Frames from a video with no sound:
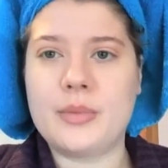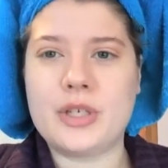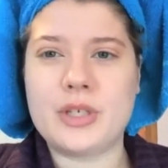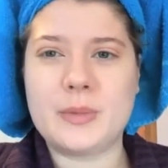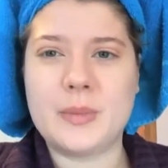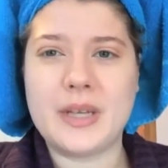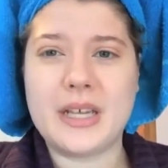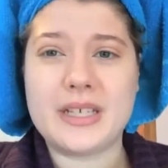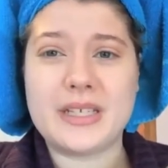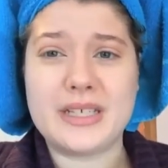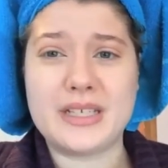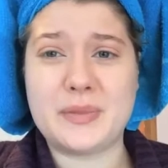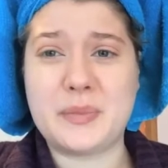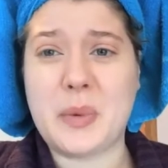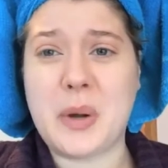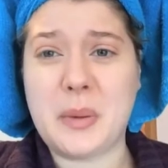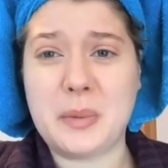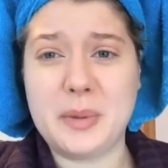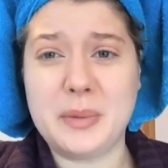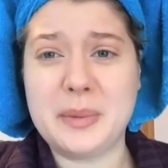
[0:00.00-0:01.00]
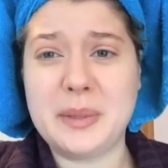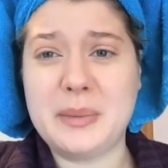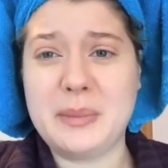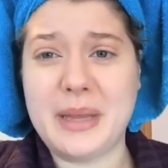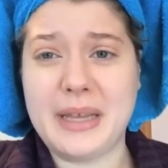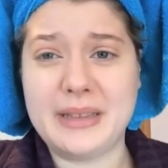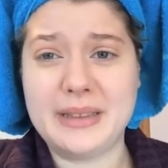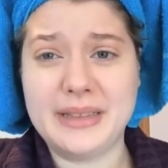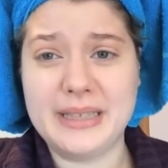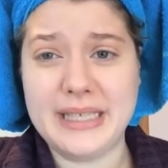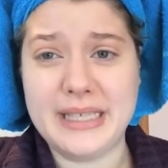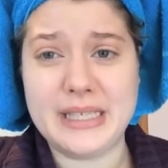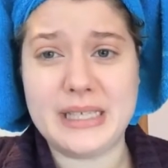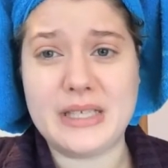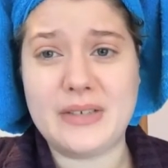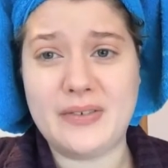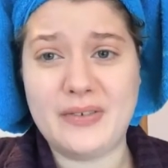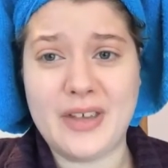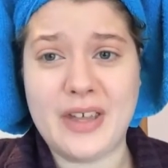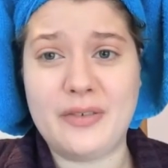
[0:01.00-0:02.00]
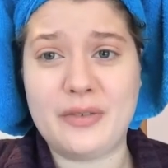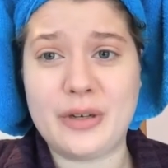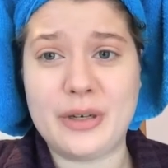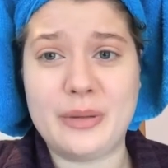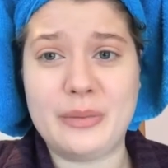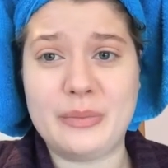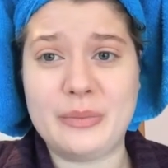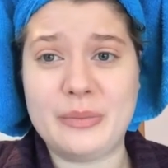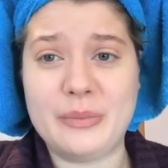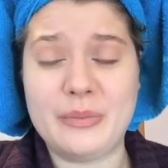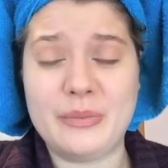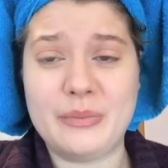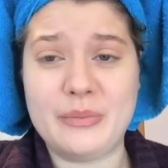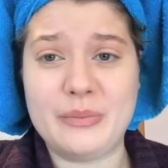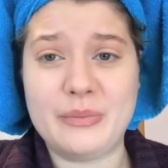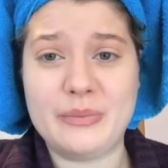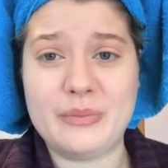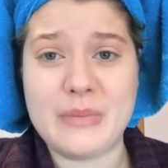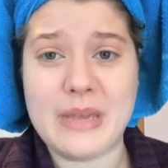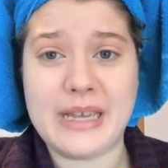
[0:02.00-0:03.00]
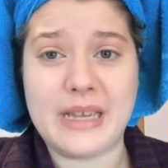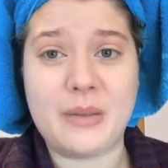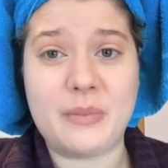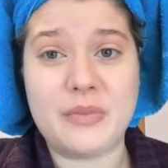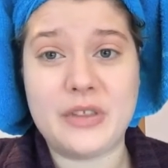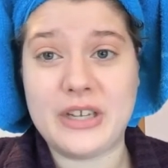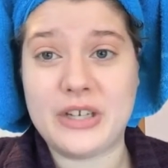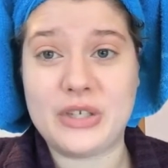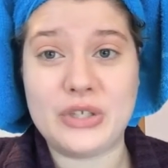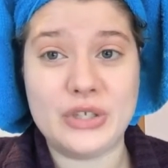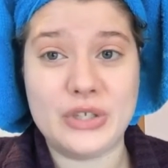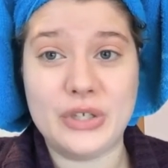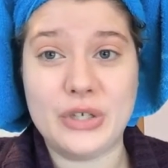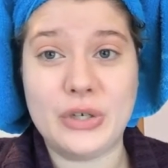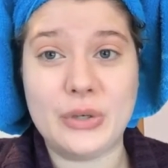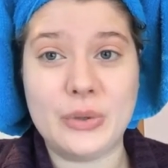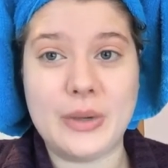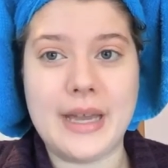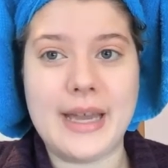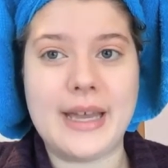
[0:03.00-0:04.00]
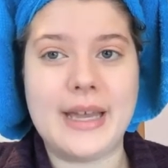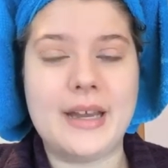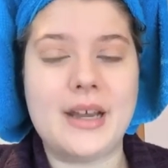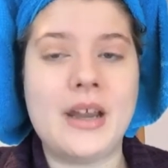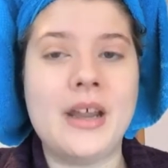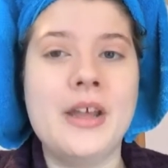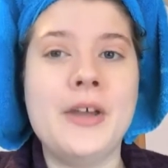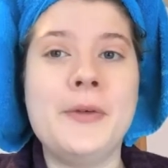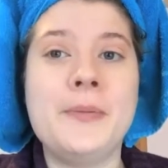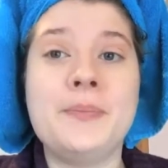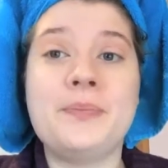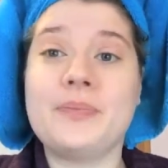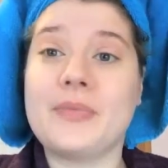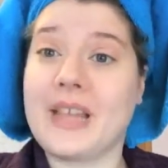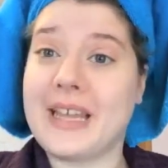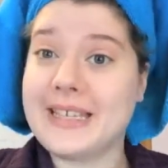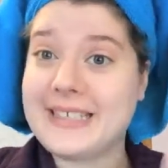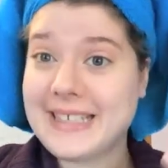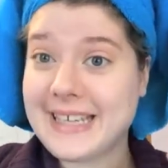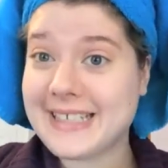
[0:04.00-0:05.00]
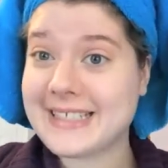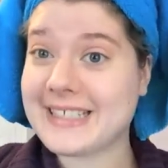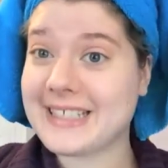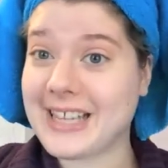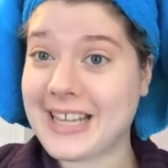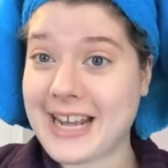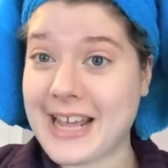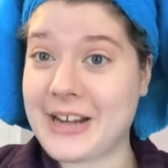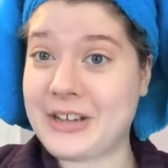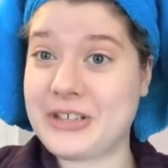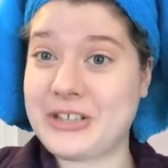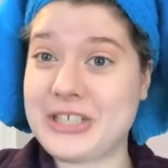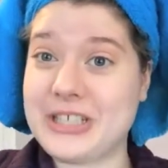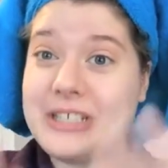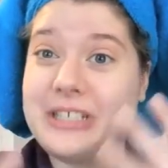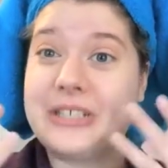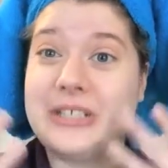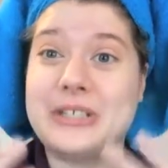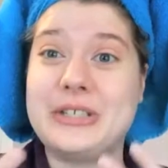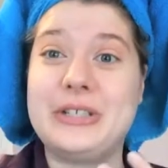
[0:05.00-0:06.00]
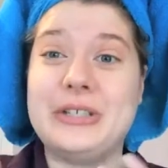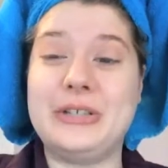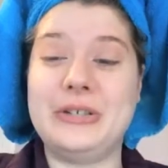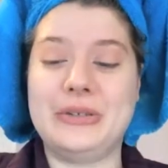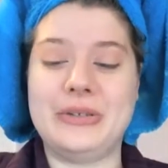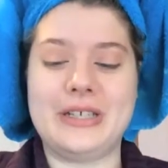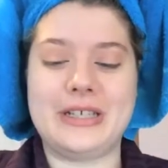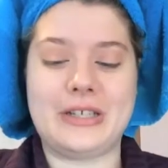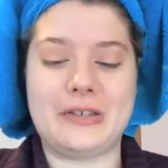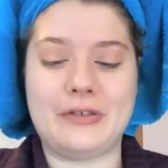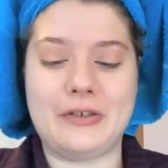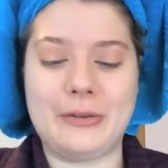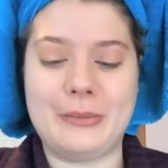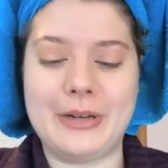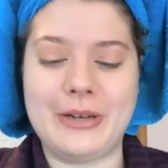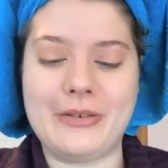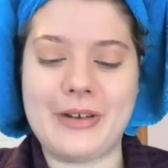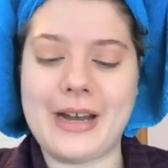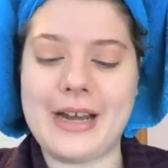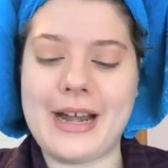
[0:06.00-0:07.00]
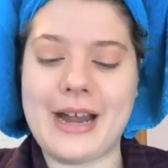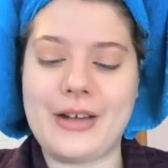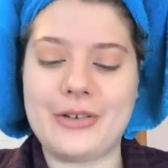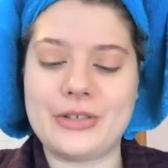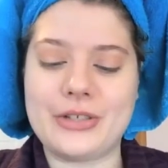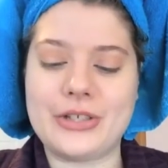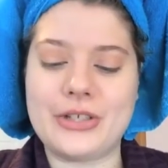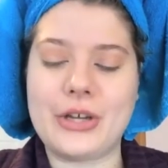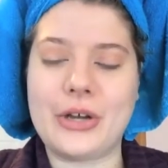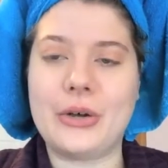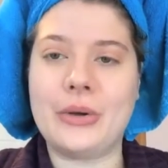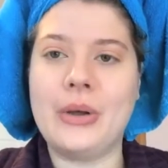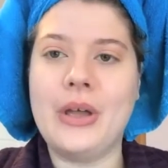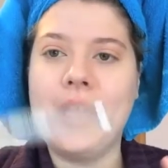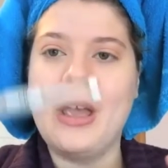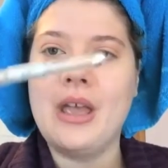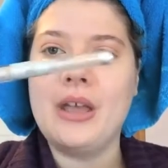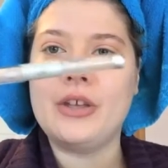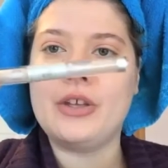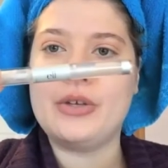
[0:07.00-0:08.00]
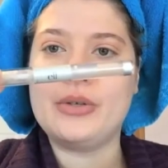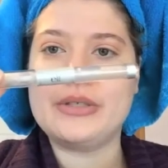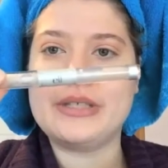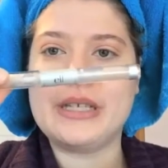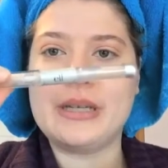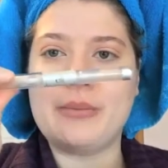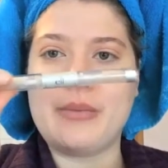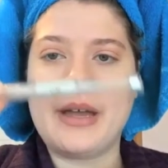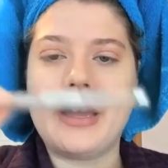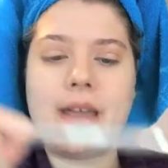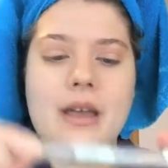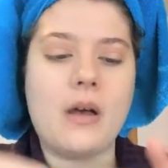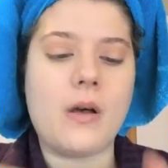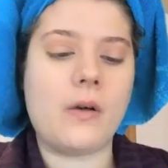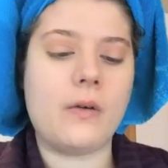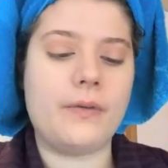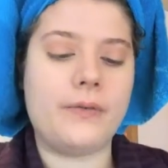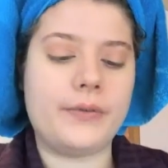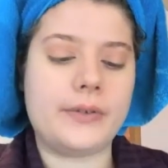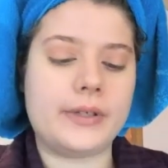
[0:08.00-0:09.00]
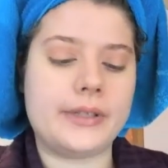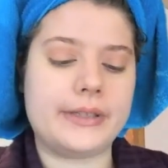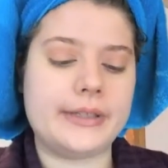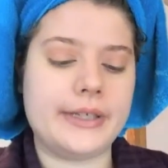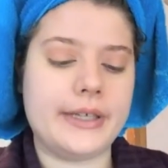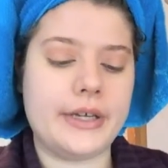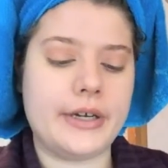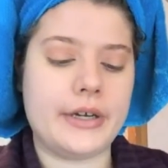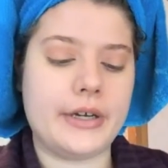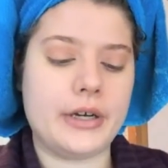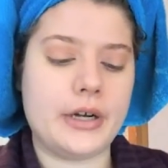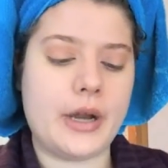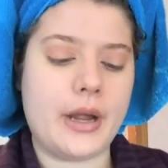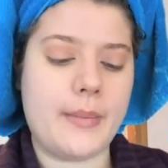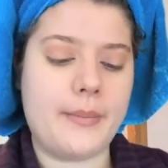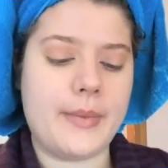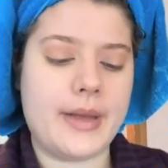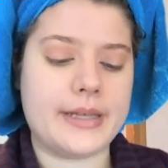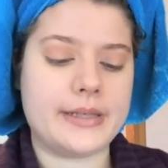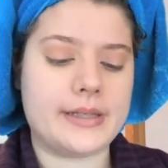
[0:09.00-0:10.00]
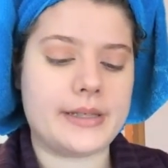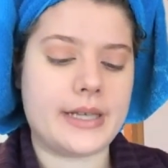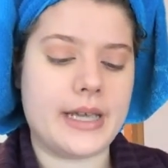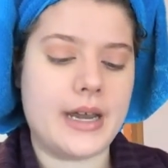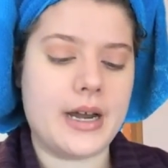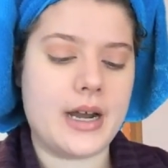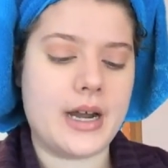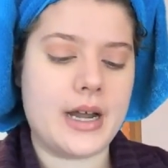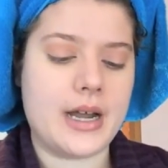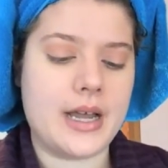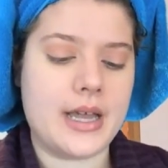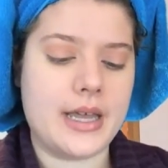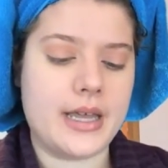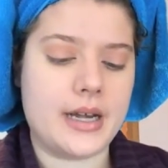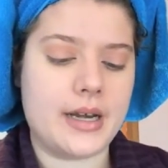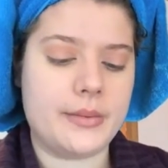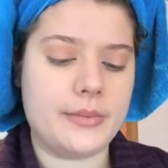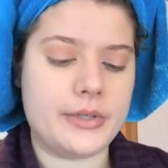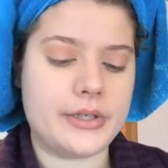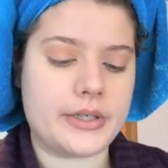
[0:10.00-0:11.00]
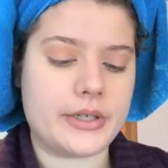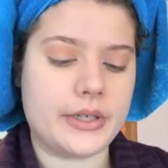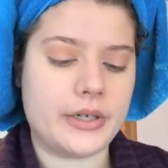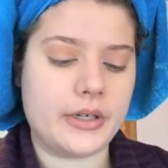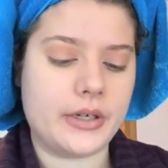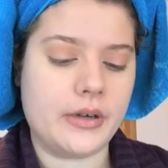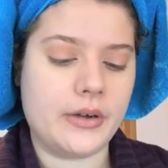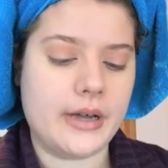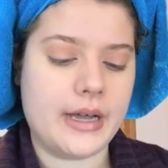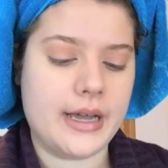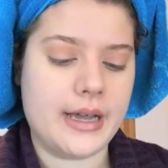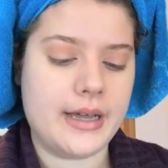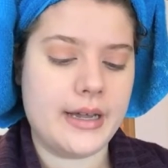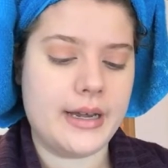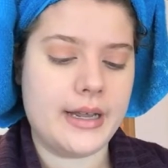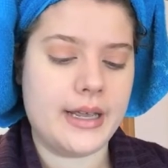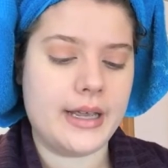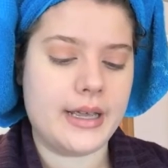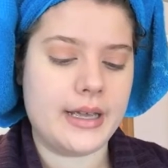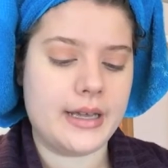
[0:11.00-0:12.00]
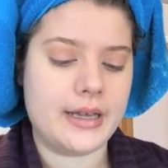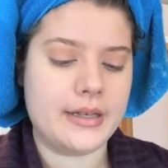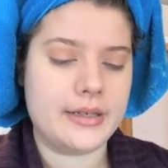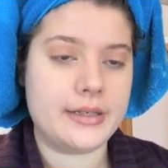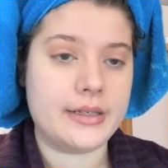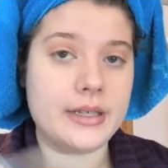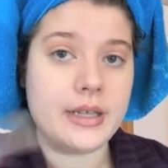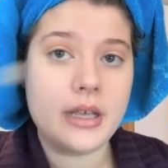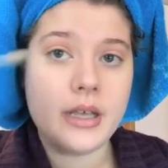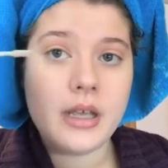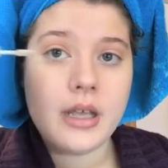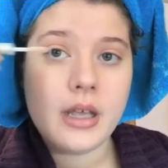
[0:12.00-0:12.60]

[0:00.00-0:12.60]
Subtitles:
just because it's probably my least favorite makeup thing to do, and it takes a lot of energy just to do this for me right now. So using my e.l.f. Clear Mascara, and I'm just going to go ahead and